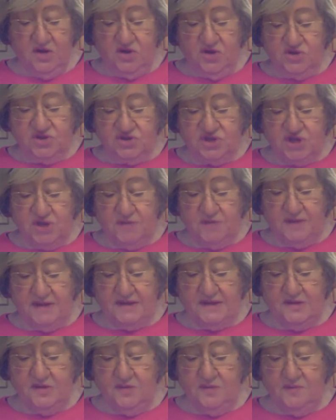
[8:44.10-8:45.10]

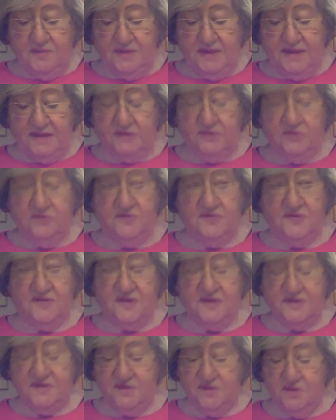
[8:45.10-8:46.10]
Jean-Marie Le Pen, the
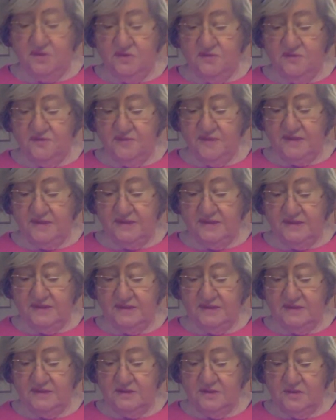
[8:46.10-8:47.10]
father of
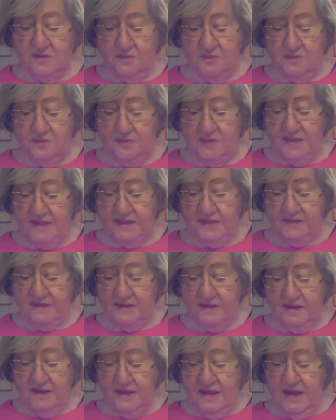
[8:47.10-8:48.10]
Marine Le Pen,
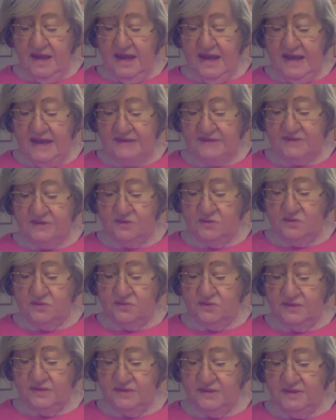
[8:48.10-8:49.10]
had
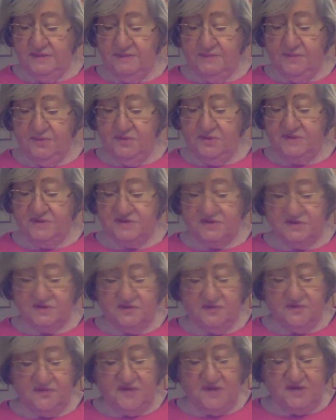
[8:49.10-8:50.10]
already
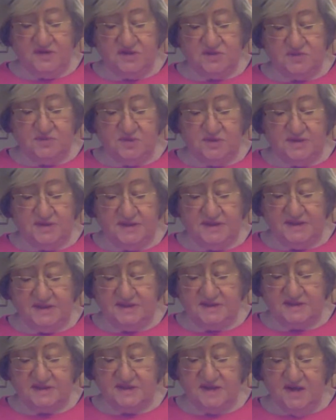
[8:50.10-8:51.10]
poisoned French
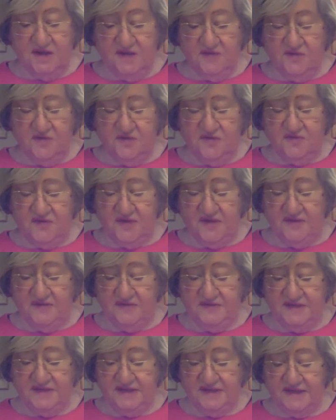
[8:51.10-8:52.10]
politics for 5
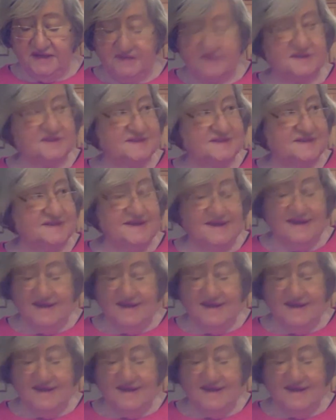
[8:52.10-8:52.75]
decades.